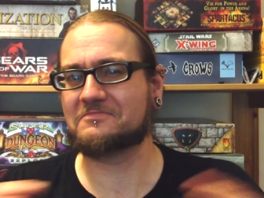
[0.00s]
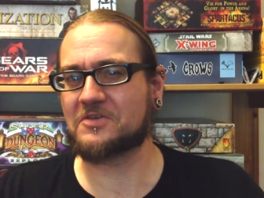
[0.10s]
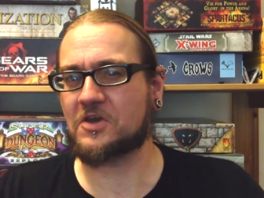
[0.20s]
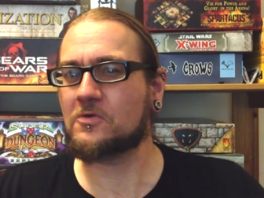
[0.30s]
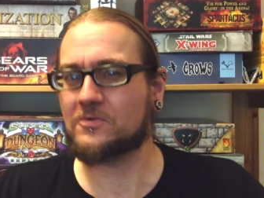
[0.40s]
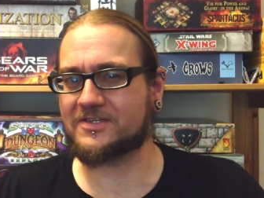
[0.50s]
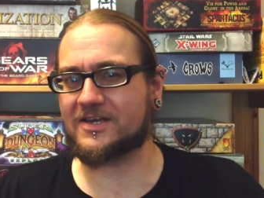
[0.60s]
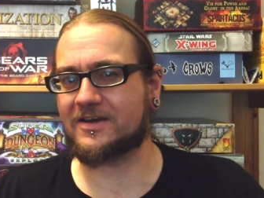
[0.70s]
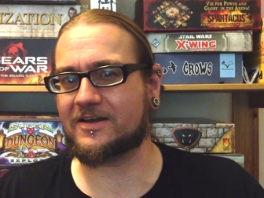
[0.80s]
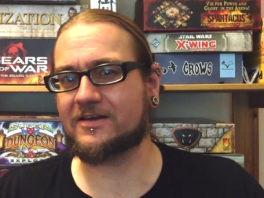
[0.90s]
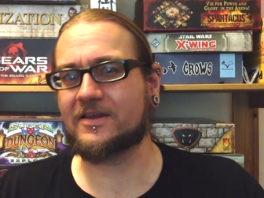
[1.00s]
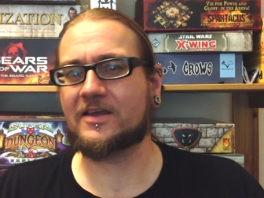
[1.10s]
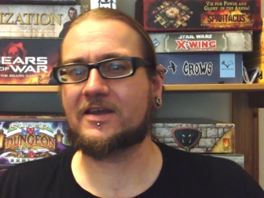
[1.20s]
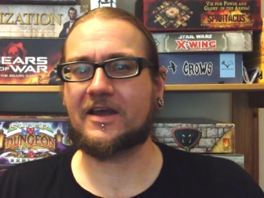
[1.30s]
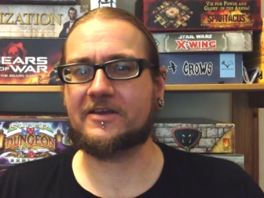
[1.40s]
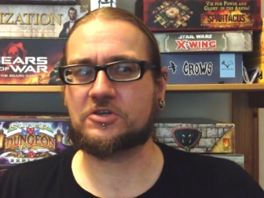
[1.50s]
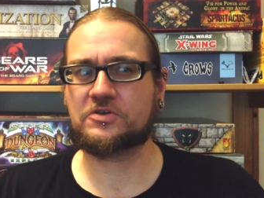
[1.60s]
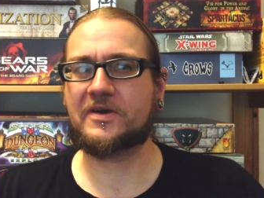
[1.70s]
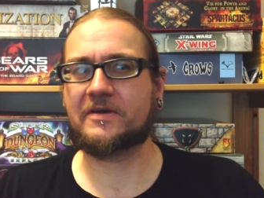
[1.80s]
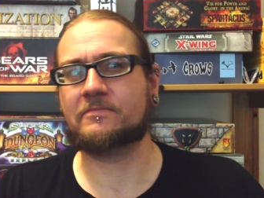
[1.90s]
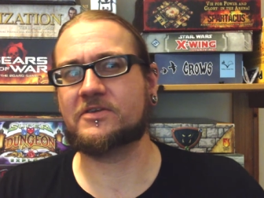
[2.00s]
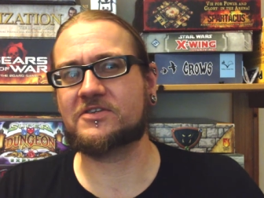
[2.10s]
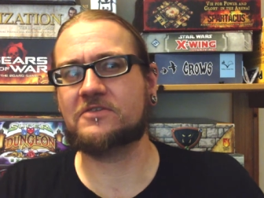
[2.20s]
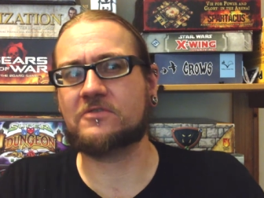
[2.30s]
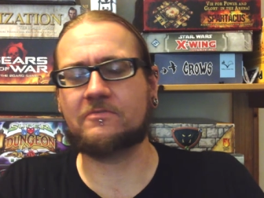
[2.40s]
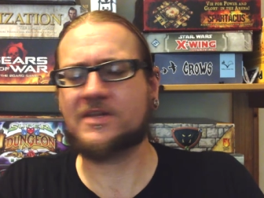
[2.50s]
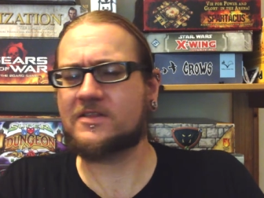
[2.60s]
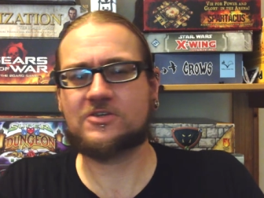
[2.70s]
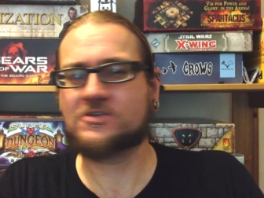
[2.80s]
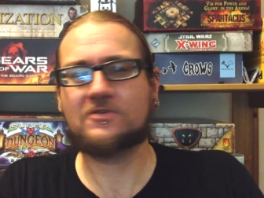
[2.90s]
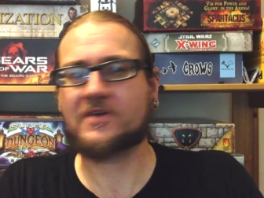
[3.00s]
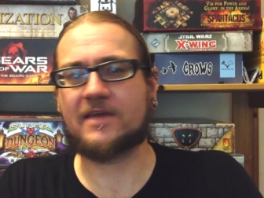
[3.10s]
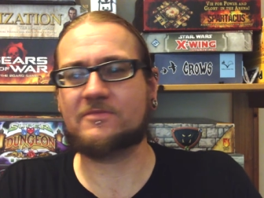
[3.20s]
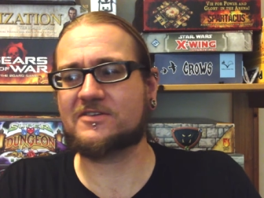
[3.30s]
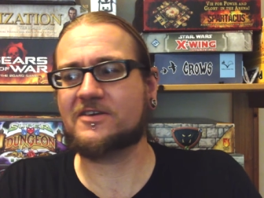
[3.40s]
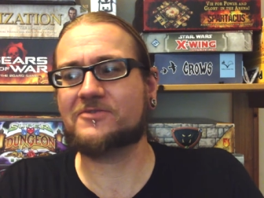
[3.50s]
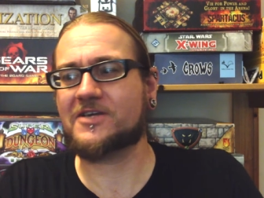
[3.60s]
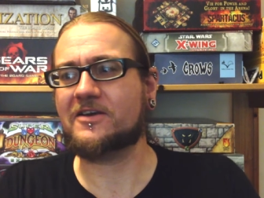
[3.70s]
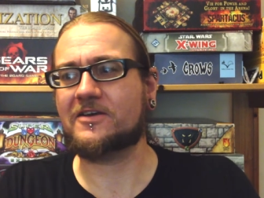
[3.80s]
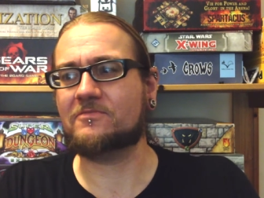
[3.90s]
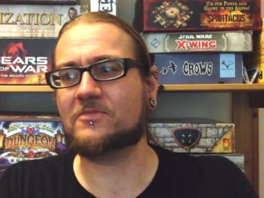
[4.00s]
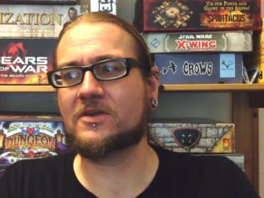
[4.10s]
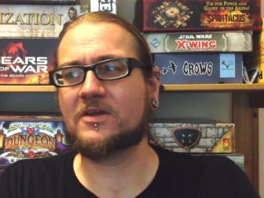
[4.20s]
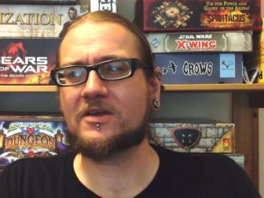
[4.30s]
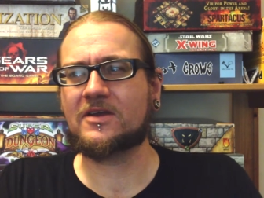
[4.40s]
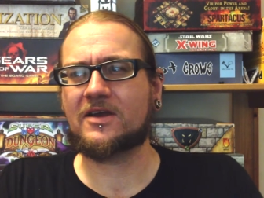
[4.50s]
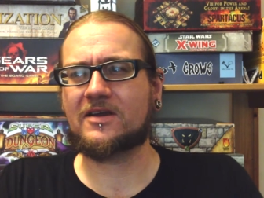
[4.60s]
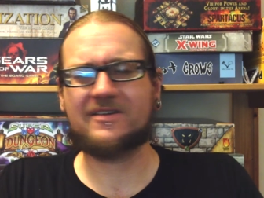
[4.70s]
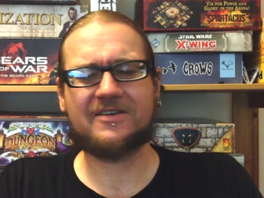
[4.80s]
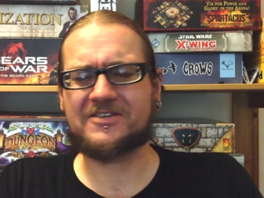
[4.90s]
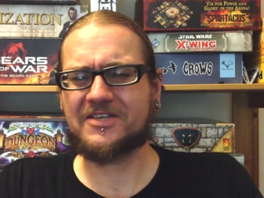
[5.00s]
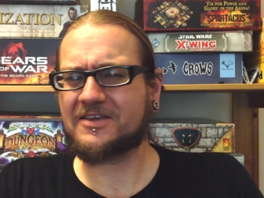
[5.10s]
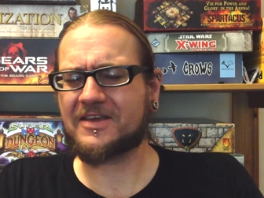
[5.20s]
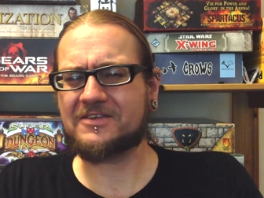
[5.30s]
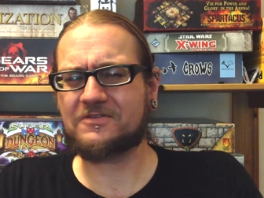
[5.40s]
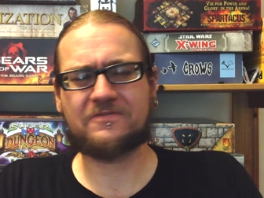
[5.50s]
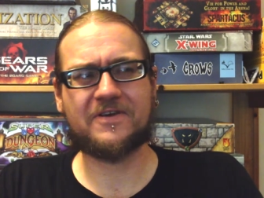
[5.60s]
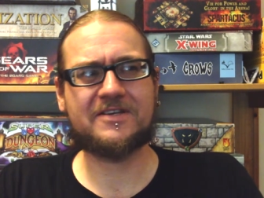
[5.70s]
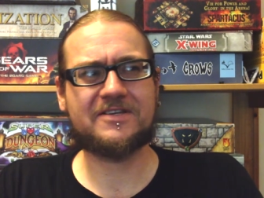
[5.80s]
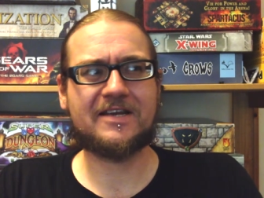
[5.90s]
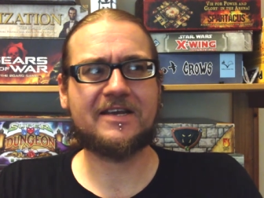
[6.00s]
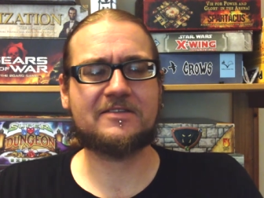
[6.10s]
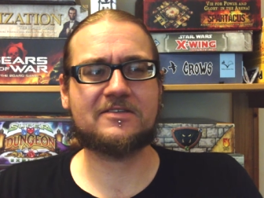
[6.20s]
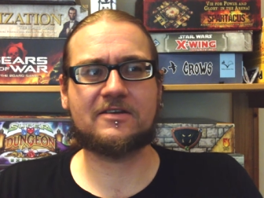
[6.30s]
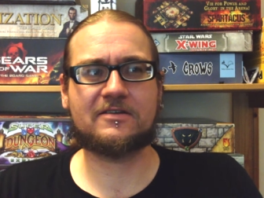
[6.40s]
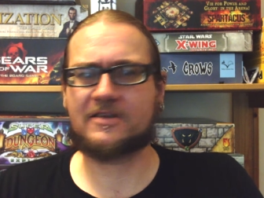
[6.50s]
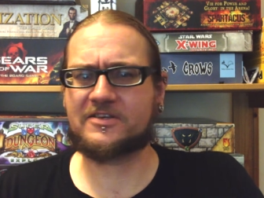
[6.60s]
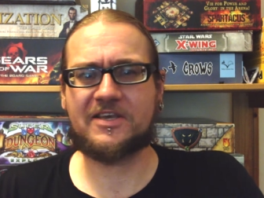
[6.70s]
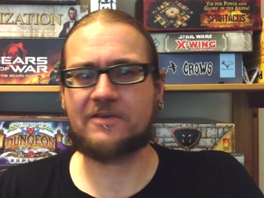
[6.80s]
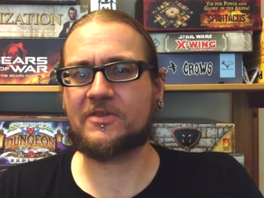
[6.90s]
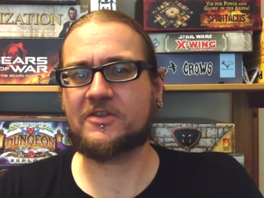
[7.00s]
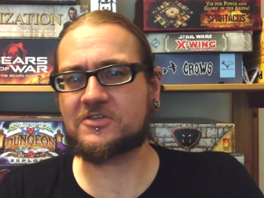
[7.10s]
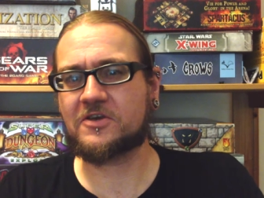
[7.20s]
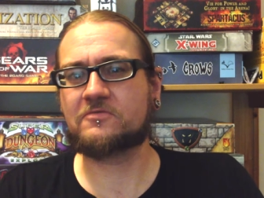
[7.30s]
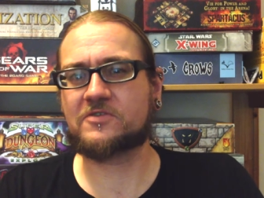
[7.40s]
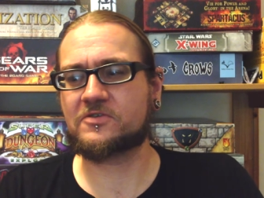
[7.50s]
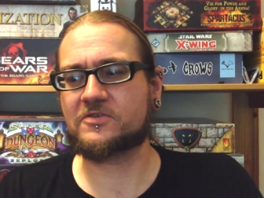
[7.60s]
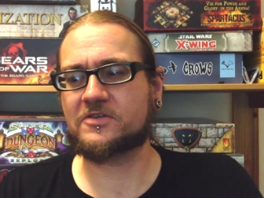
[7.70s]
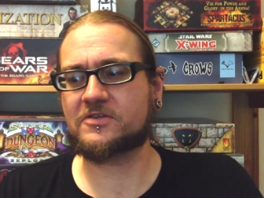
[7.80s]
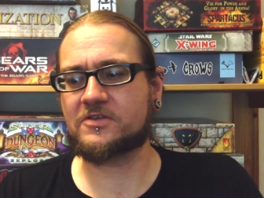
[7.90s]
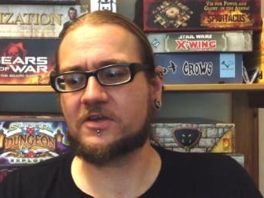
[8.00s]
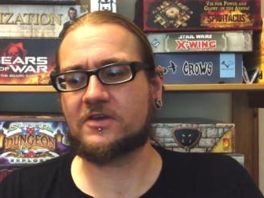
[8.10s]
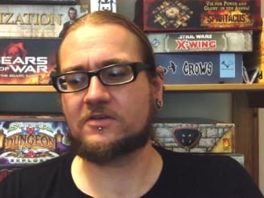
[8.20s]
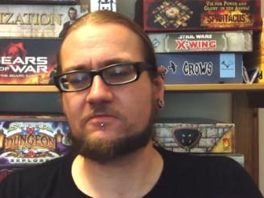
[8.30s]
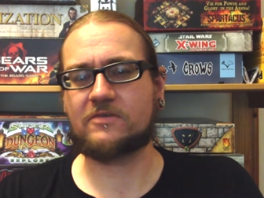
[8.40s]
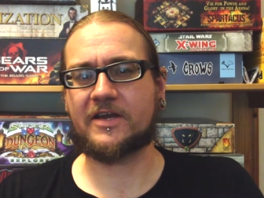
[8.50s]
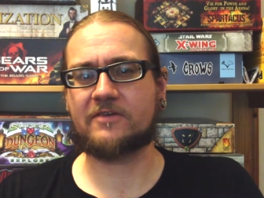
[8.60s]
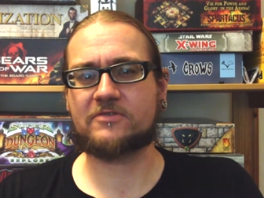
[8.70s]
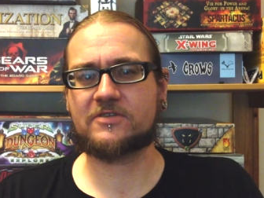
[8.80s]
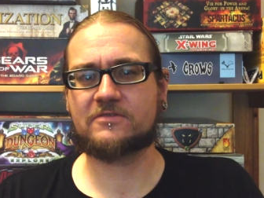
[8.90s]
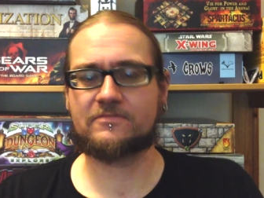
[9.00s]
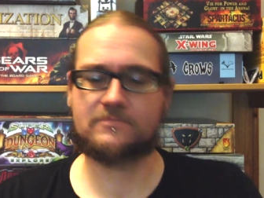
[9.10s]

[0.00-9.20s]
goals are and try and pursue them. But in the short game, there's no time. And like I say, you get these funny dead ends. Like, like I say, when the stone resources run out.